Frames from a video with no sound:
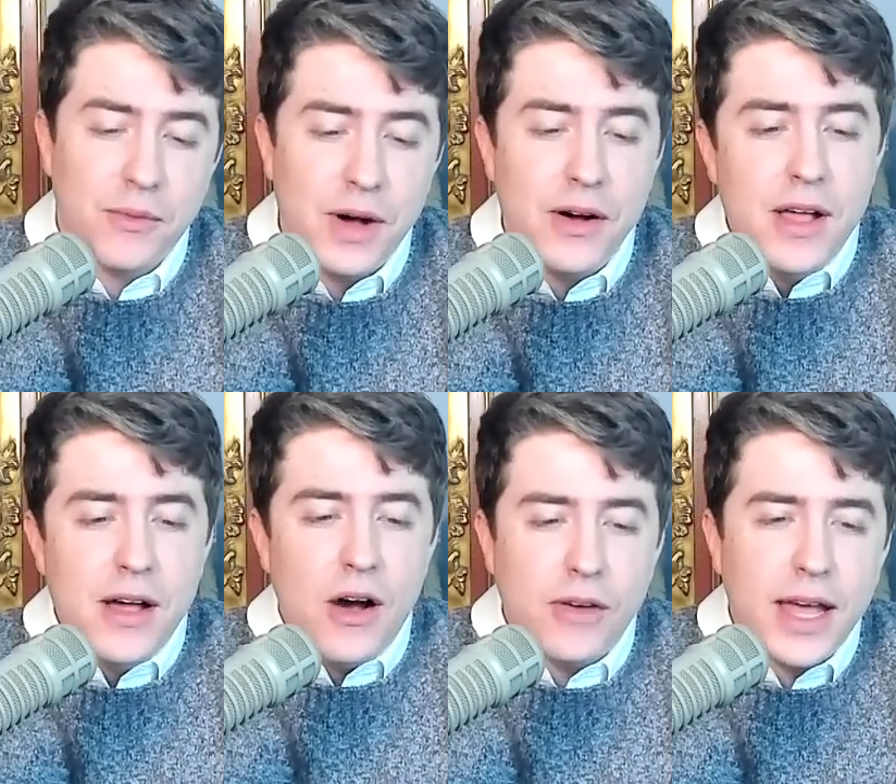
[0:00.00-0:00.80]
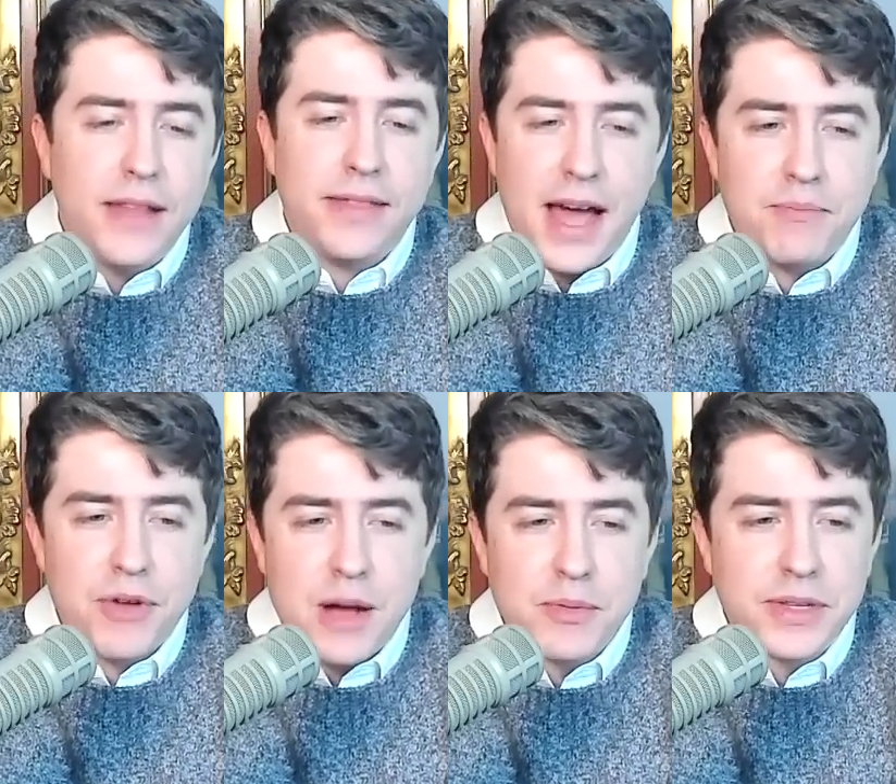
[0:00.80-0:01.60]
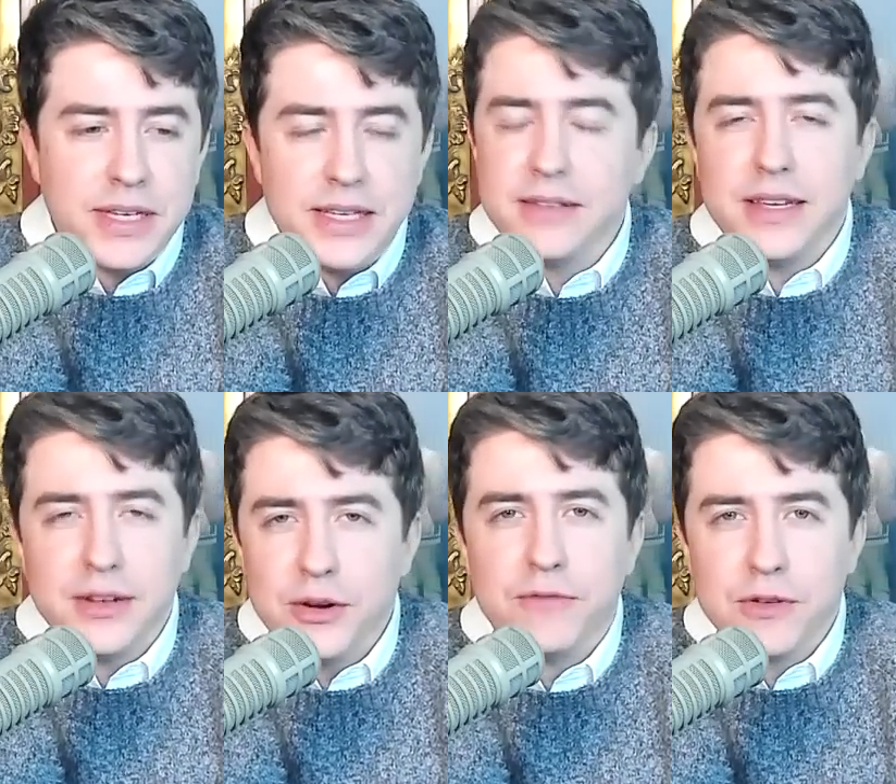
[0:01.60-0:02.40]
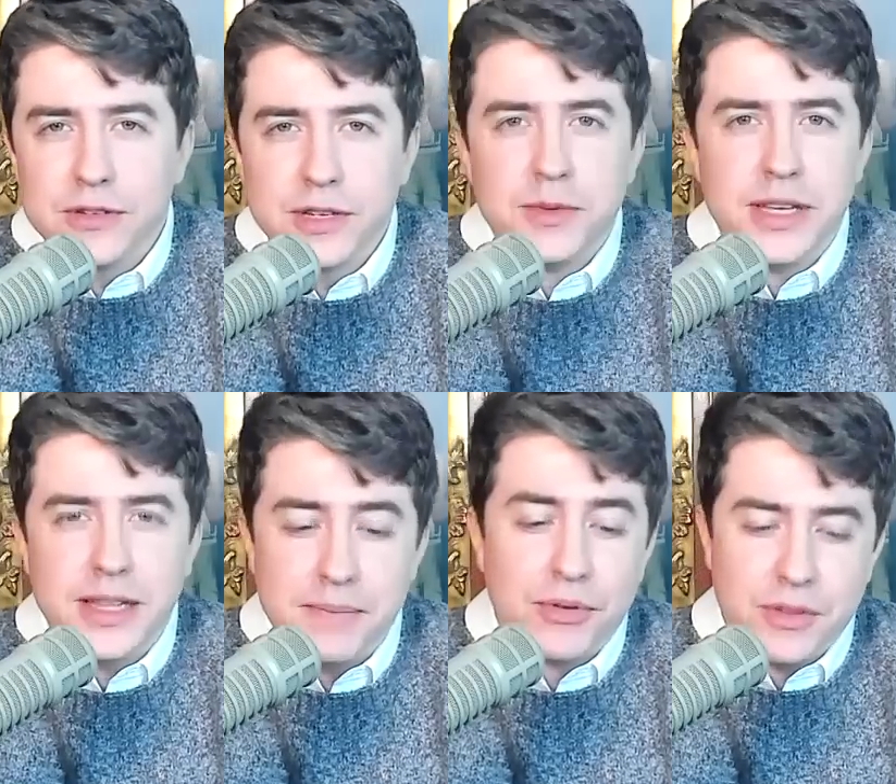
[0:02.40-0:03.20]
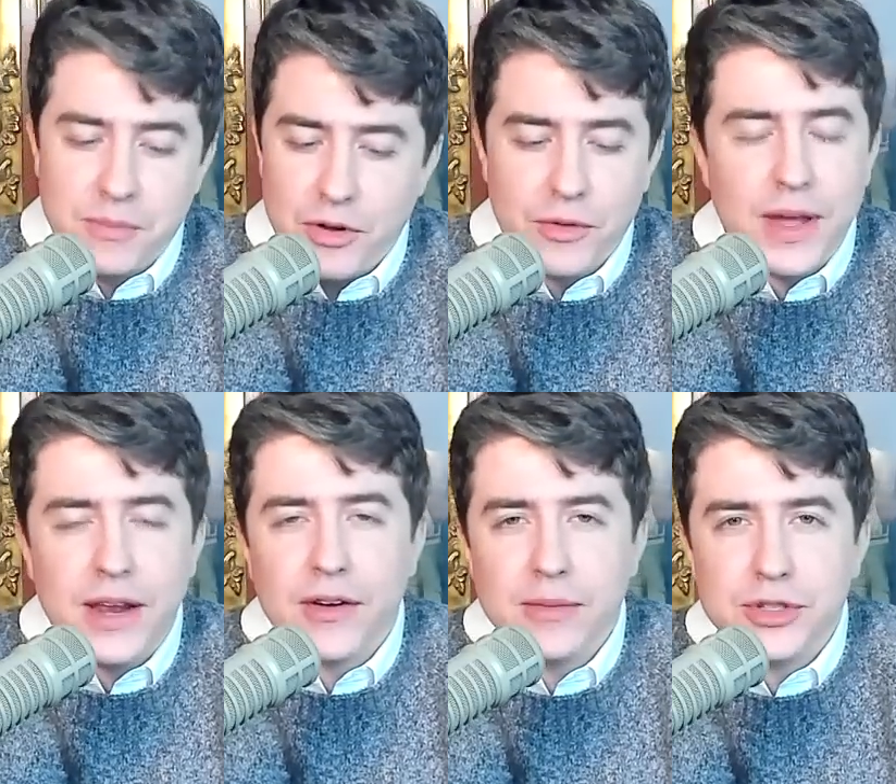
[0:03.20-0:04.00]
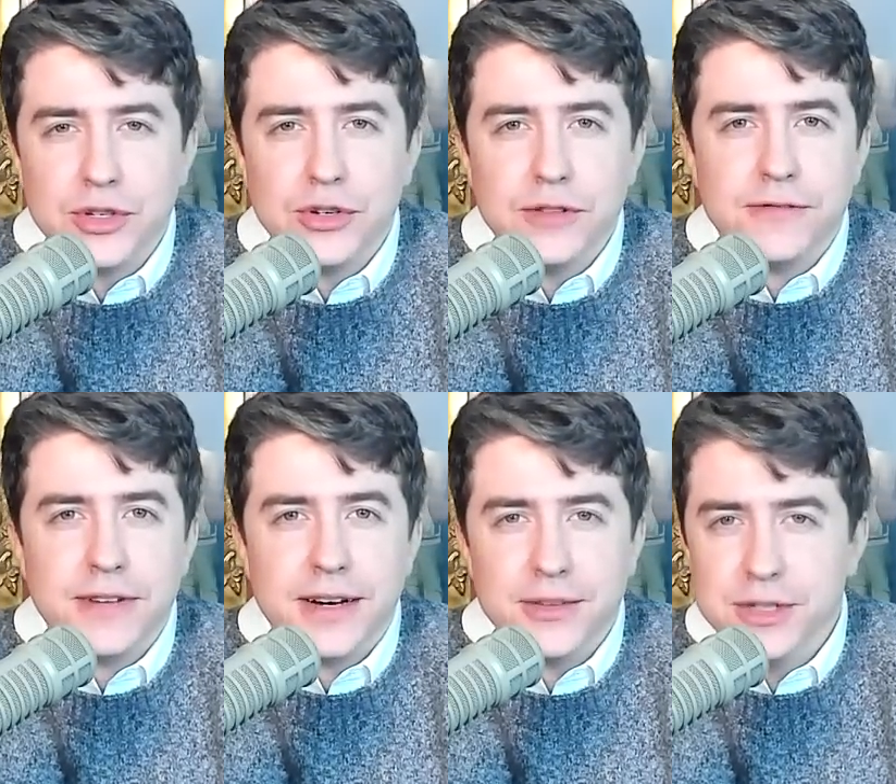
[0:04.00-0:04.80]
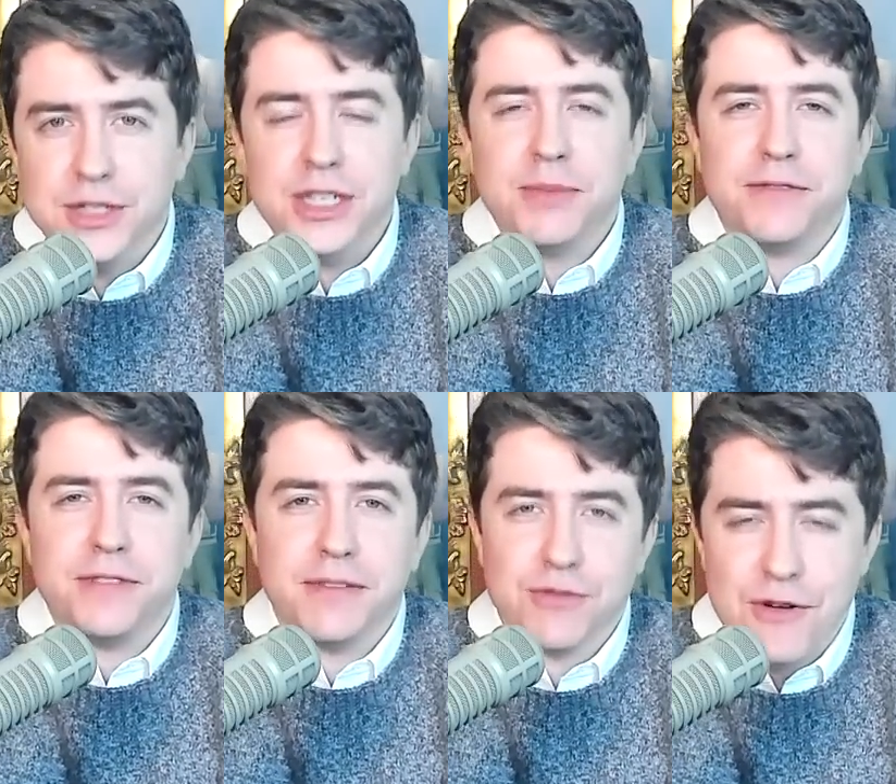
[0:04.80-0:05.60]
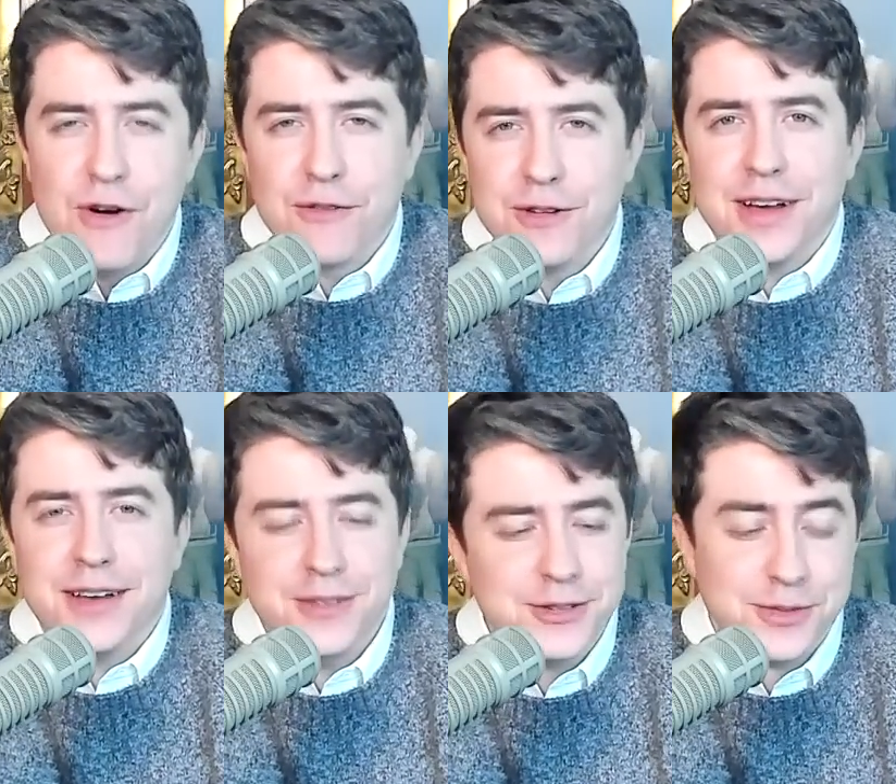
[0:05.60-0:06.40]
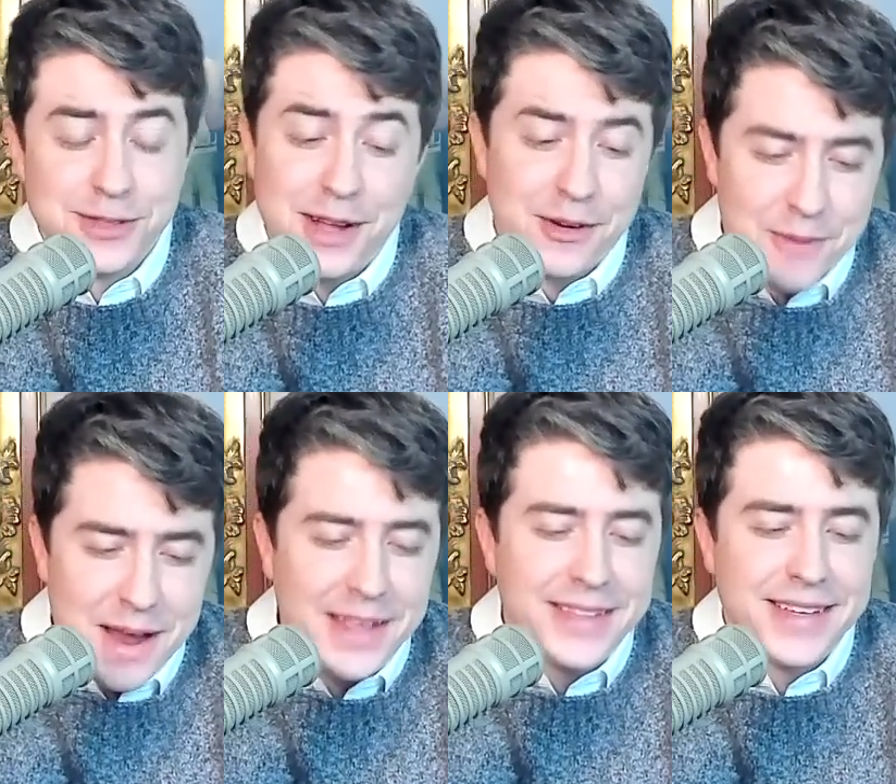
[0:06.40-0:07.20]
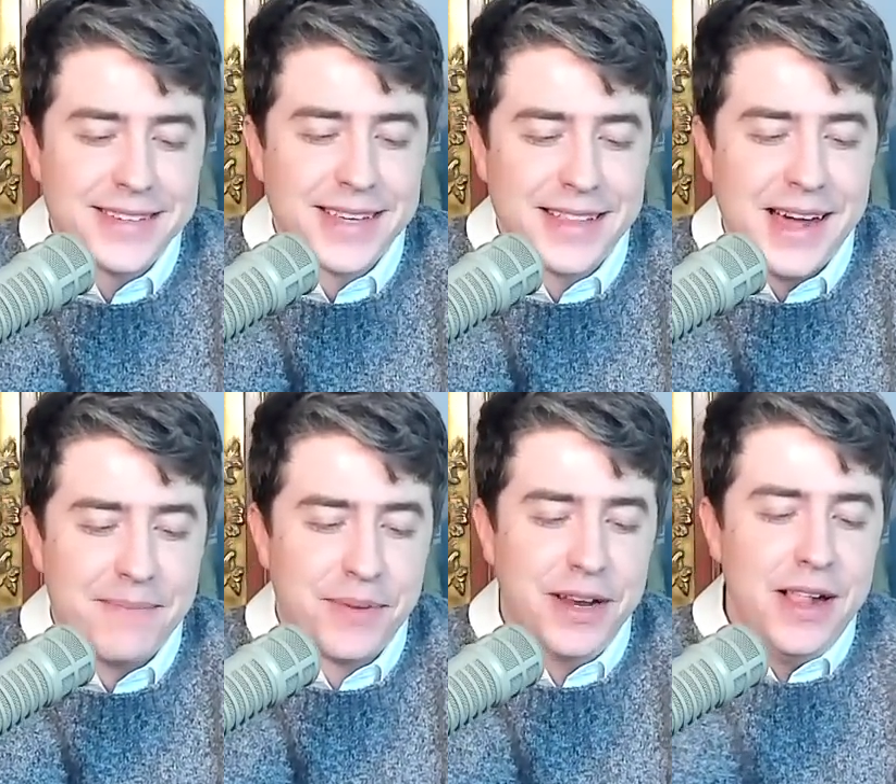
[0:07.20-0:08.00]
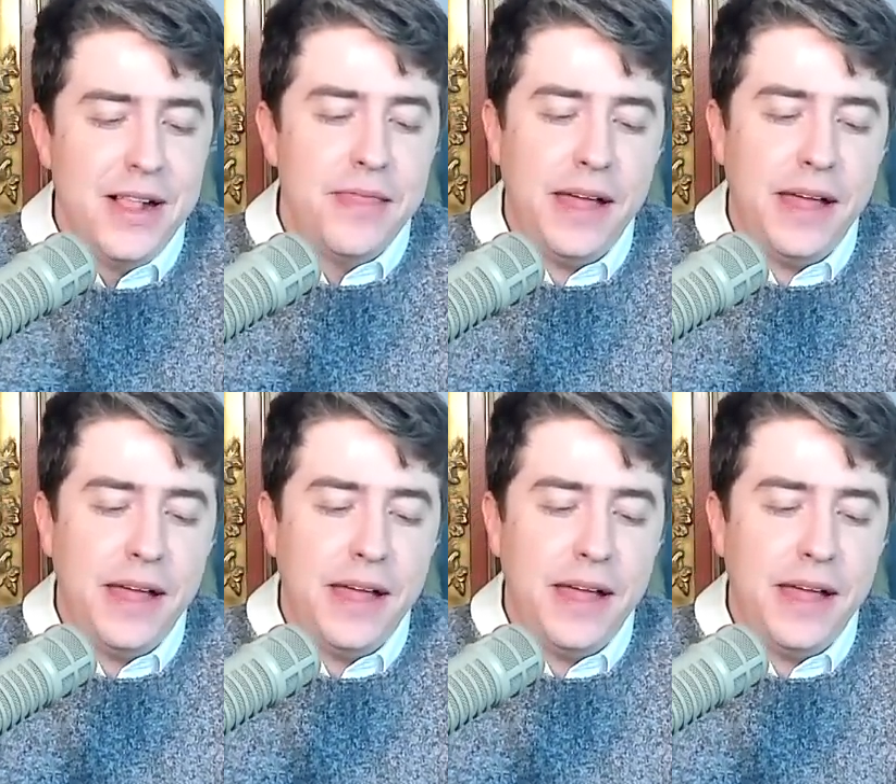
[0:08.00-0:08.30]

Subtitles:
Well, okay, that probably, invokes some of that put them on the radar, I'm sure, of the regime if revolver.news was not already, and things like that. But